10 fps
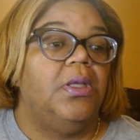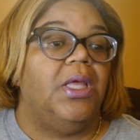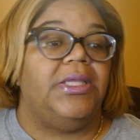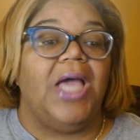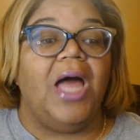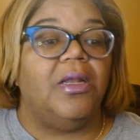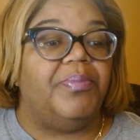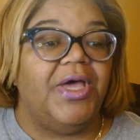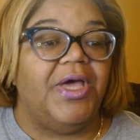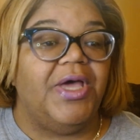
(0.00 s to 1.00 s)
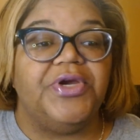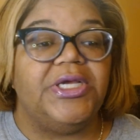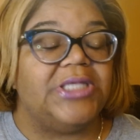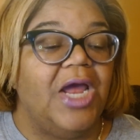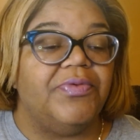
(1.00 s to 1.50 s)
And y'all are best
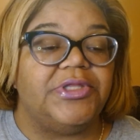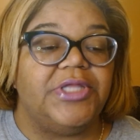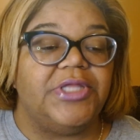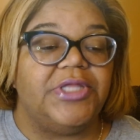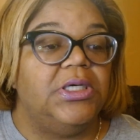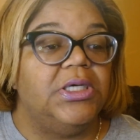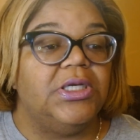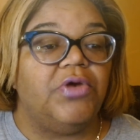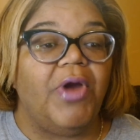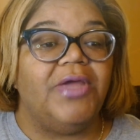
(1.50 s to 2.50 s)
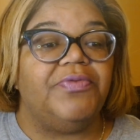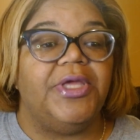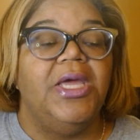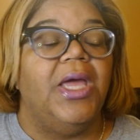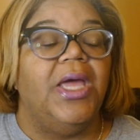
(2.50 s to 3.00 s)
friends and everything is good and gravy.
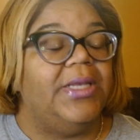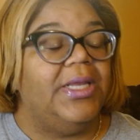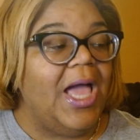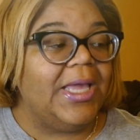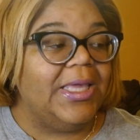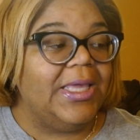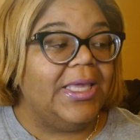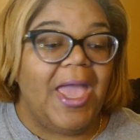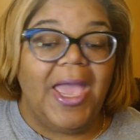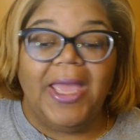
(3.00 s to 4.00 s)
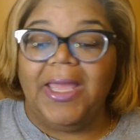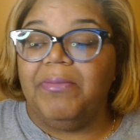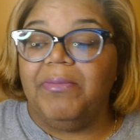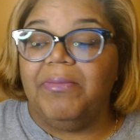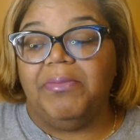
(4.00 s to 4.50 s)
And then y'all get mad
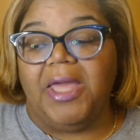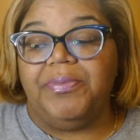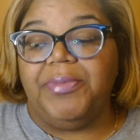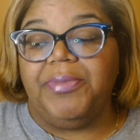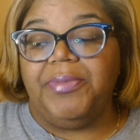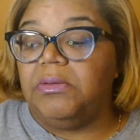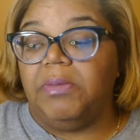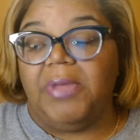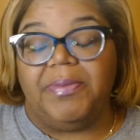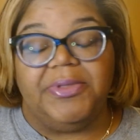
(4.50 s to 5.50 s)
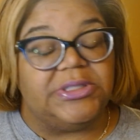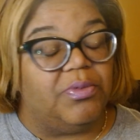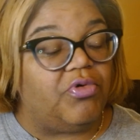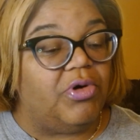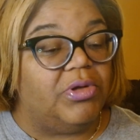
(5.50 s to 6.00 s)
and maybe
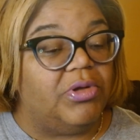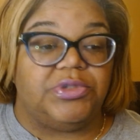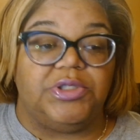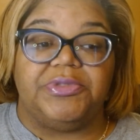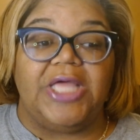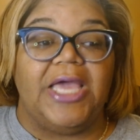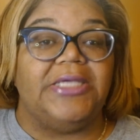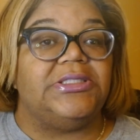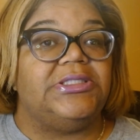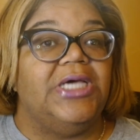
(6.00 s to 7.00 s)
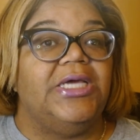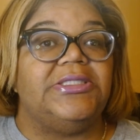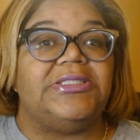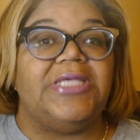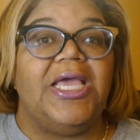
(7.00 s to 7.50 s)
some things are done and
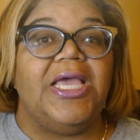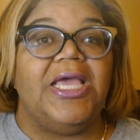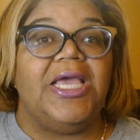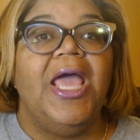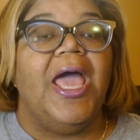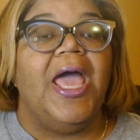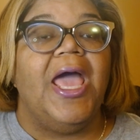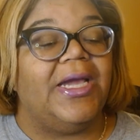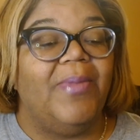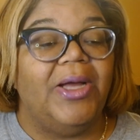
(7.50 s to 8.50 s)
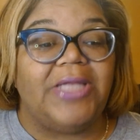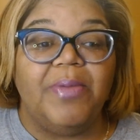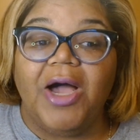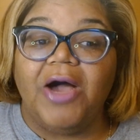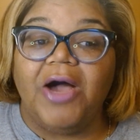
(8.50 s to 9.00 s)
said. And they come out their
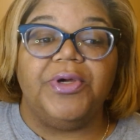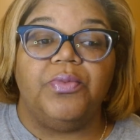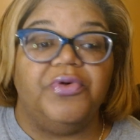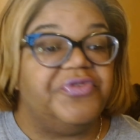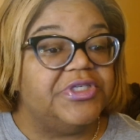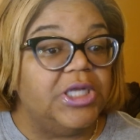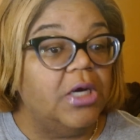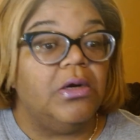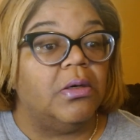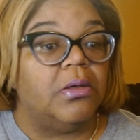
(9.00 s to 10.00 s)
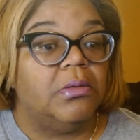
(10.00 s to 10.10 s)
mouth with a slur.